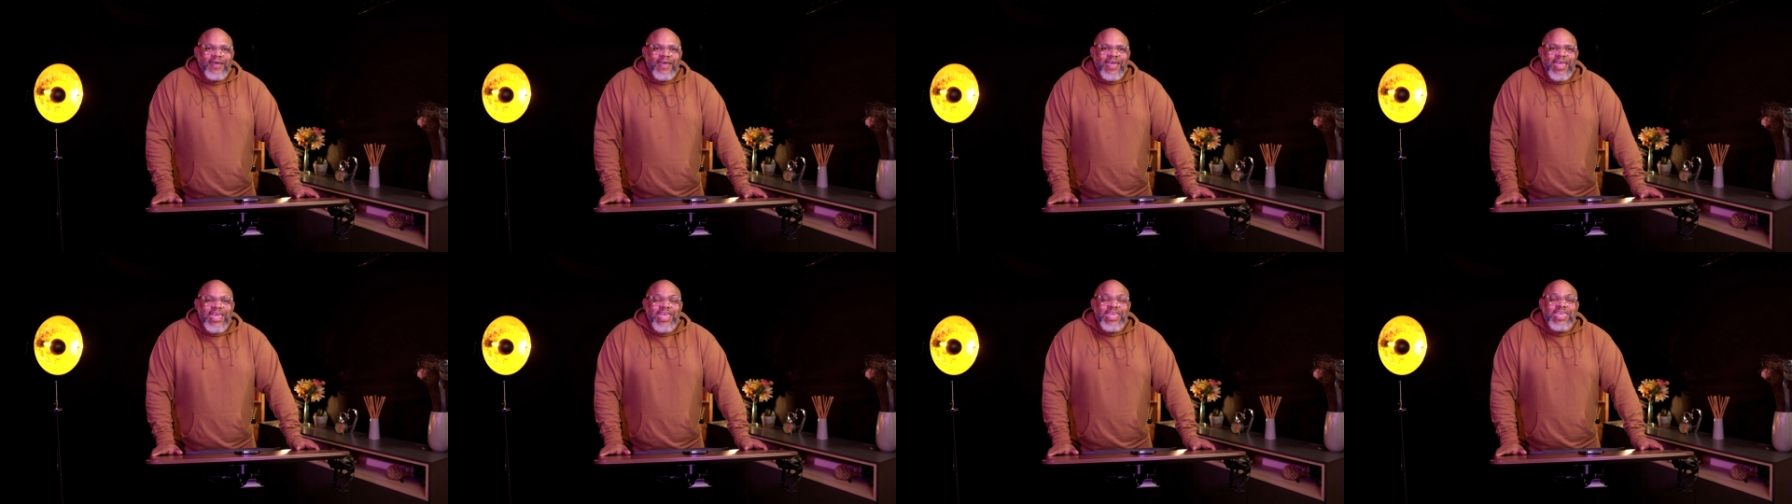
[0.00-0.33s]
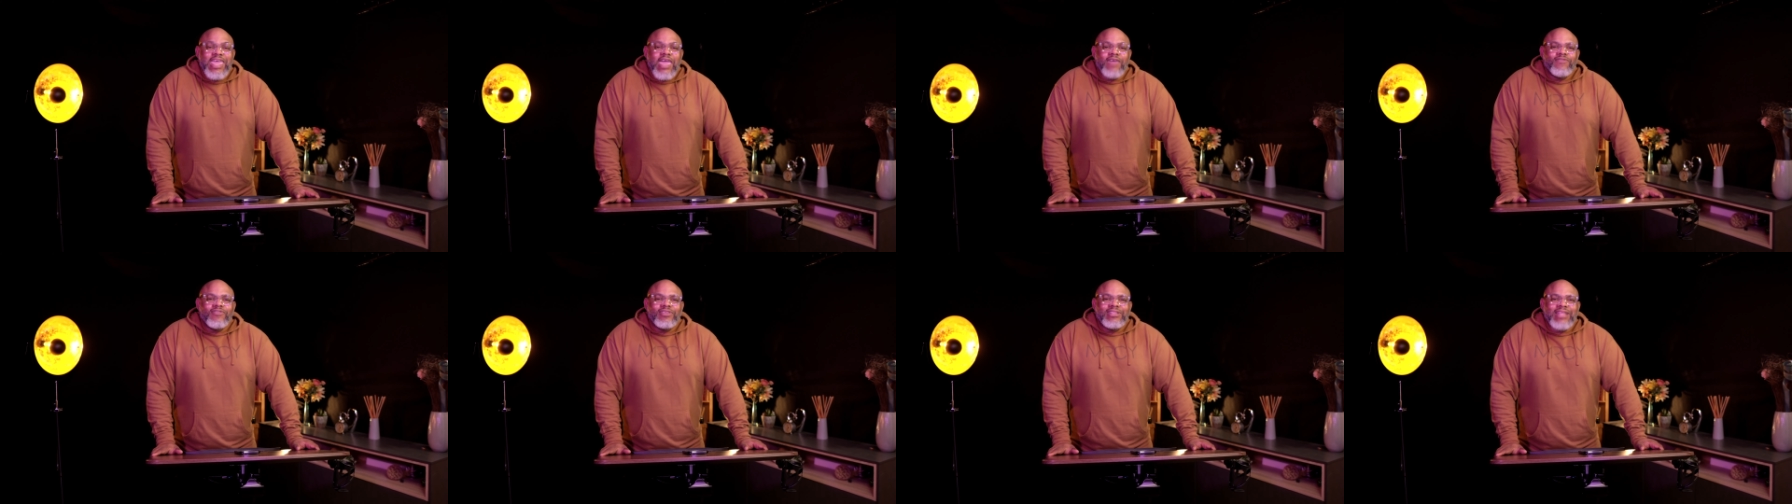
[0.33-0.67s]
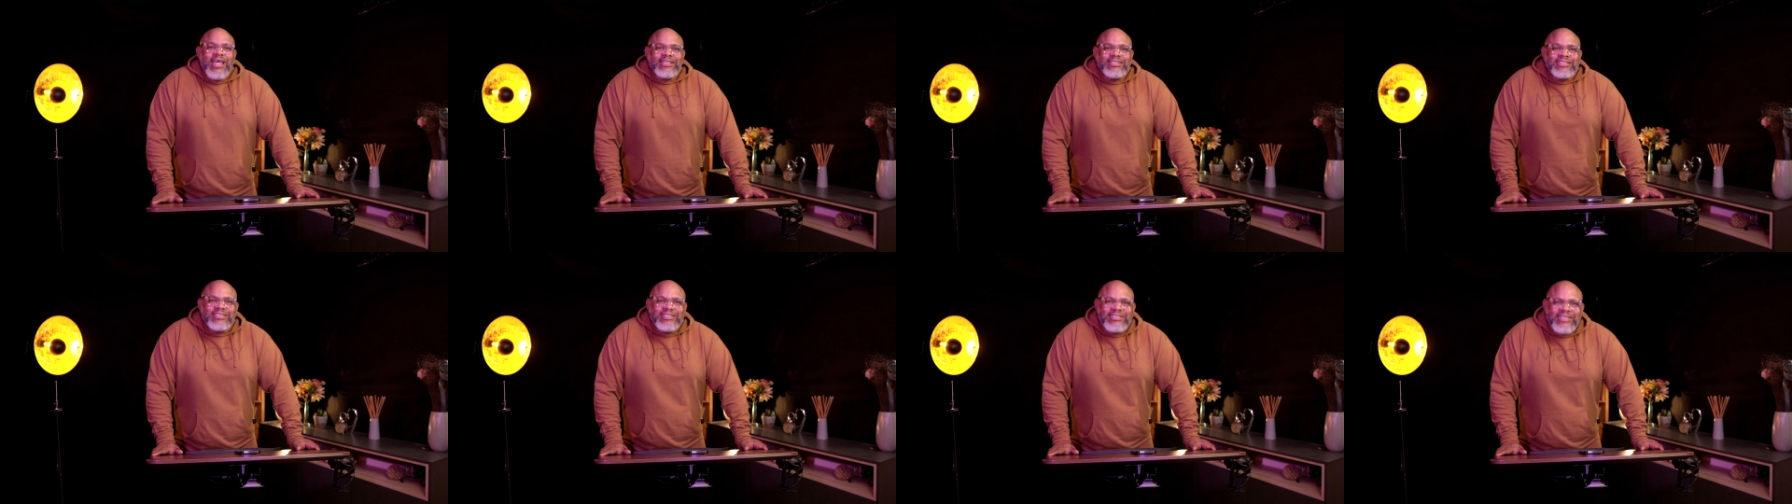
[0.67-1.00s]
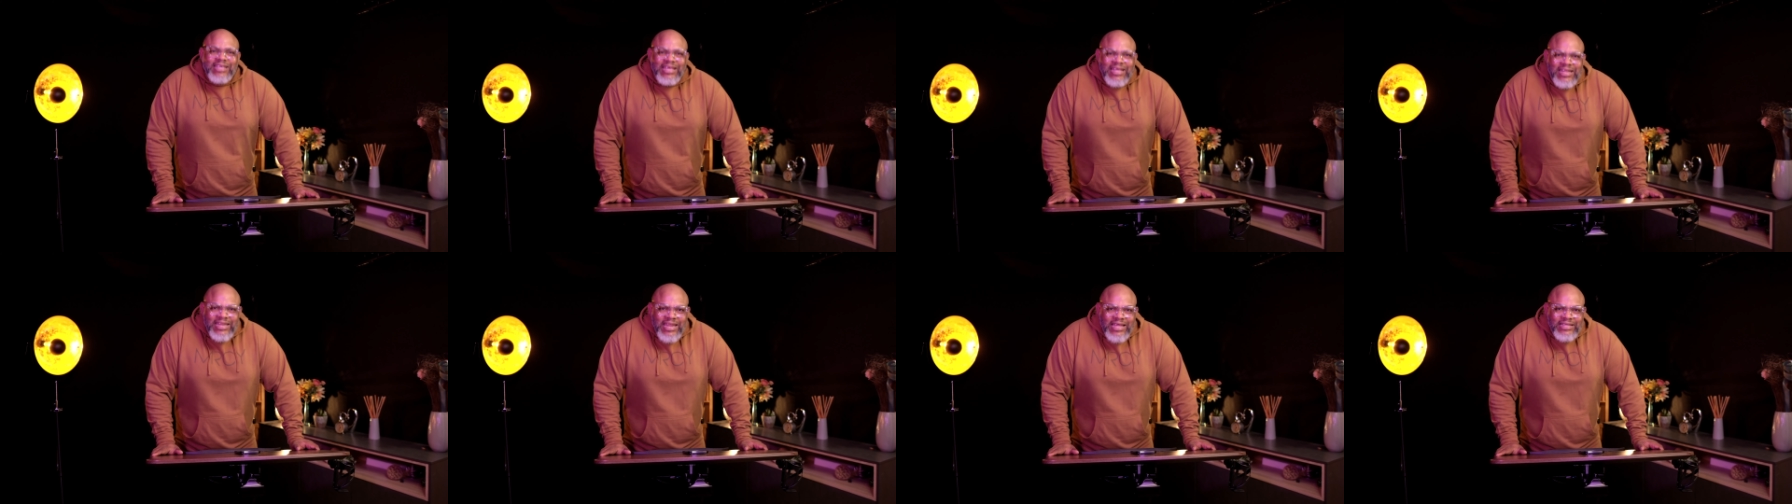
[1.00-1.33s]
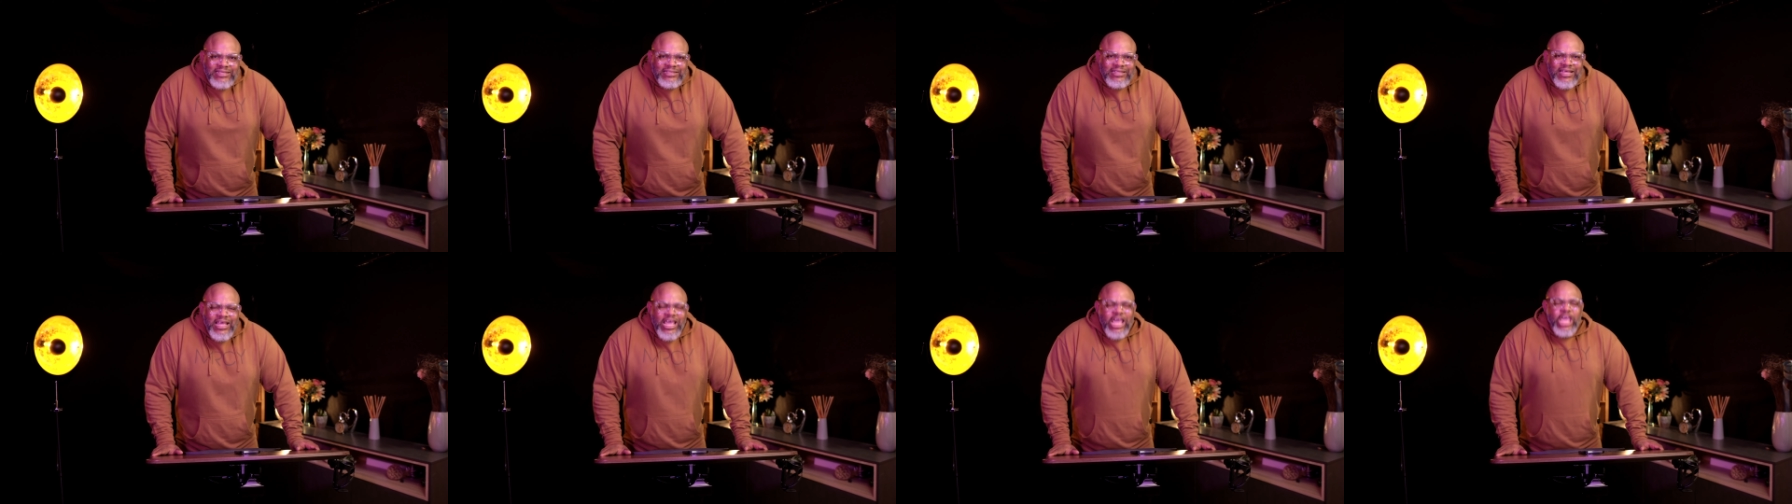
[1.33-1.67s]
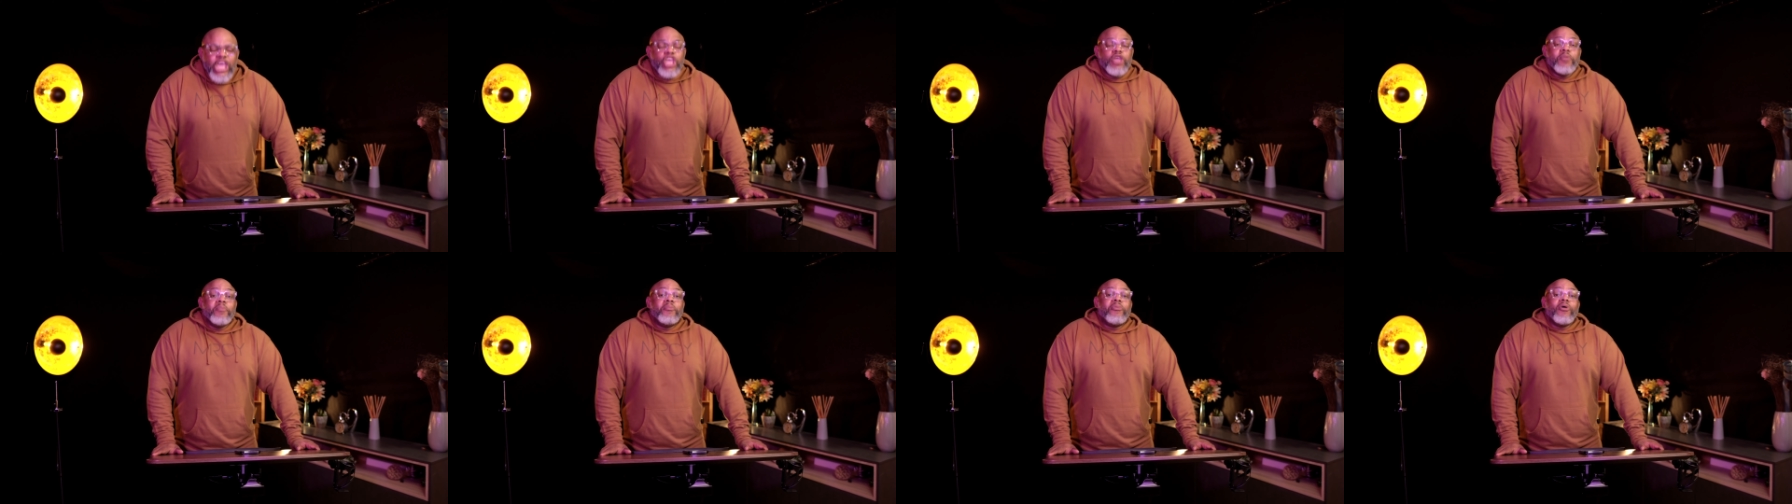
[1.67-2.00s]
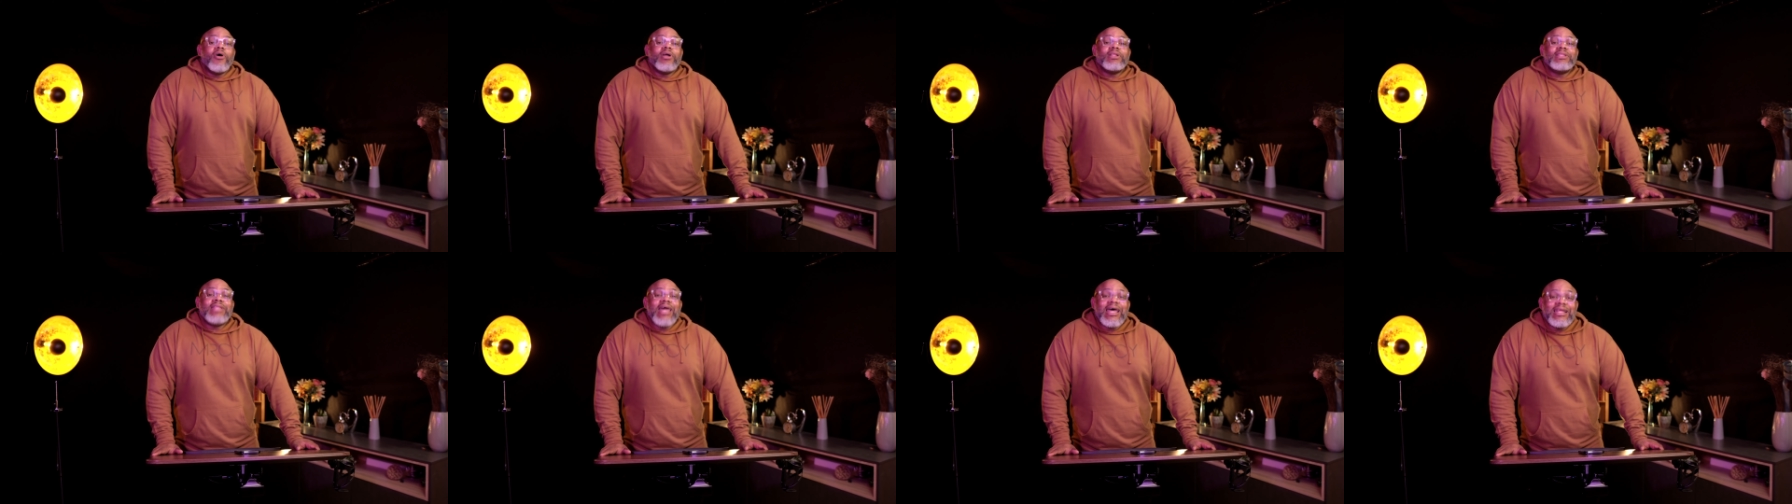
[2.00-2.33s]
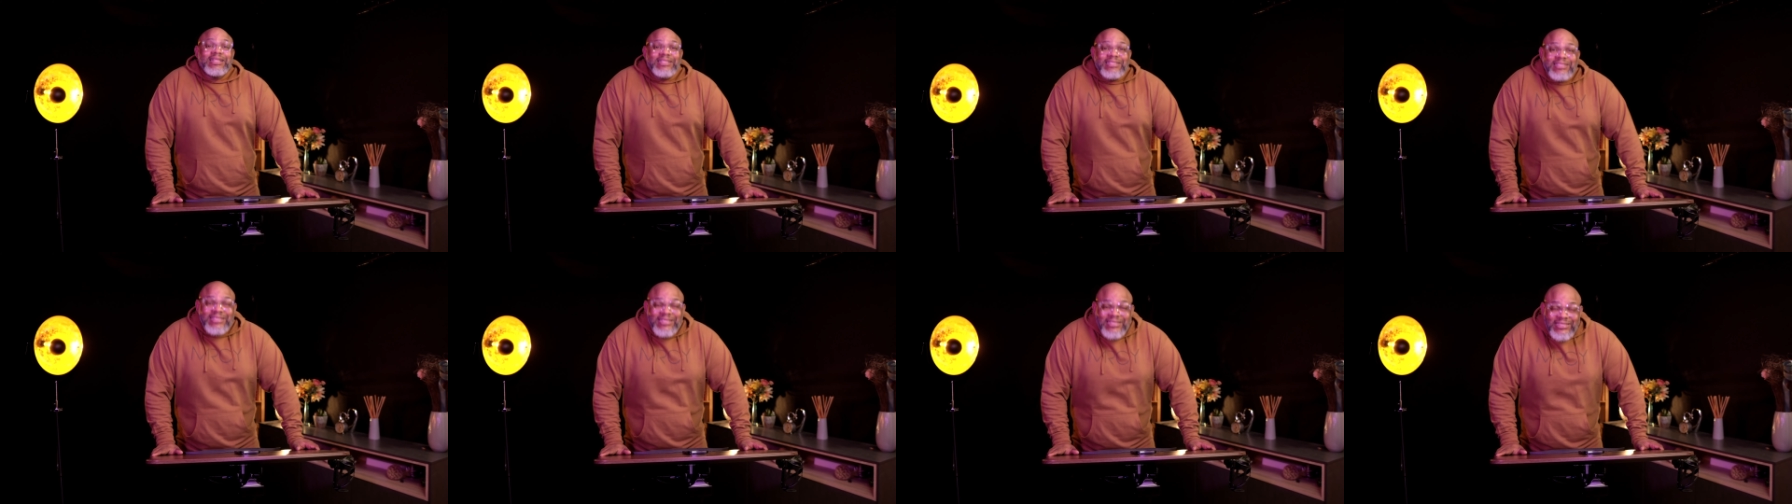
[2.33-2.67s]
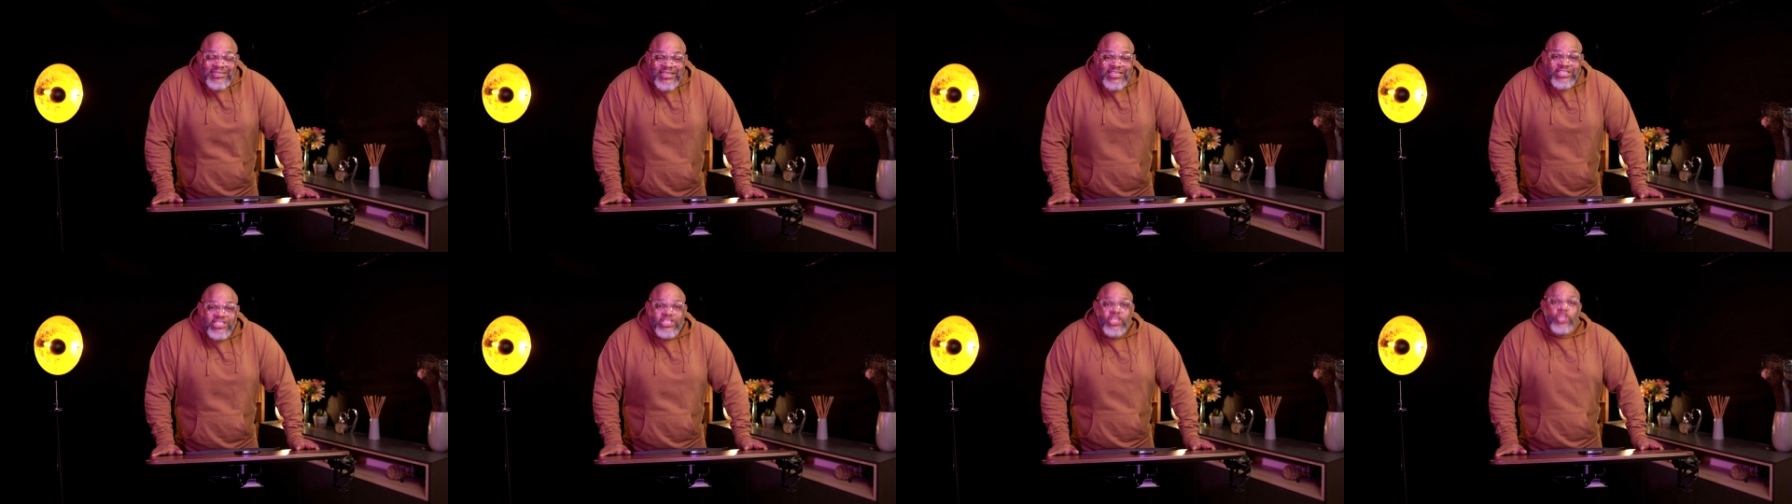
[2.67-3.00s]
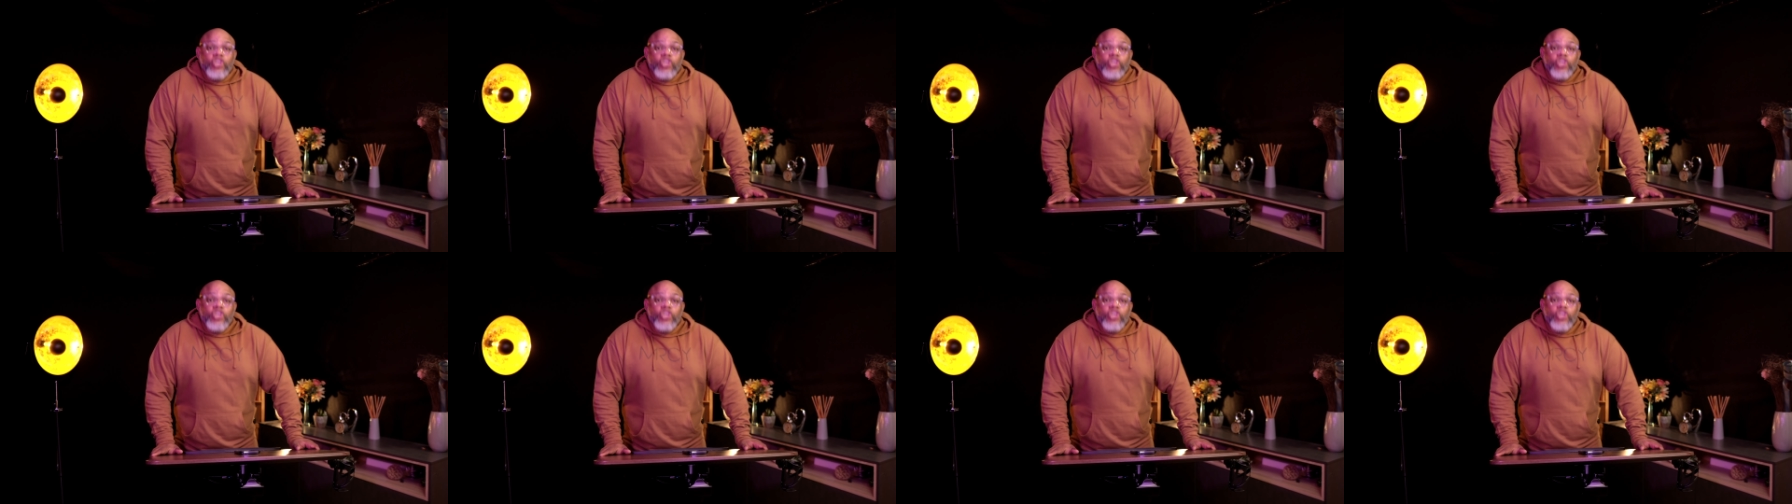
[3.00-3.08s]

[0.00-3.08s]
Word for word: He gave you that sickness. He brought that disease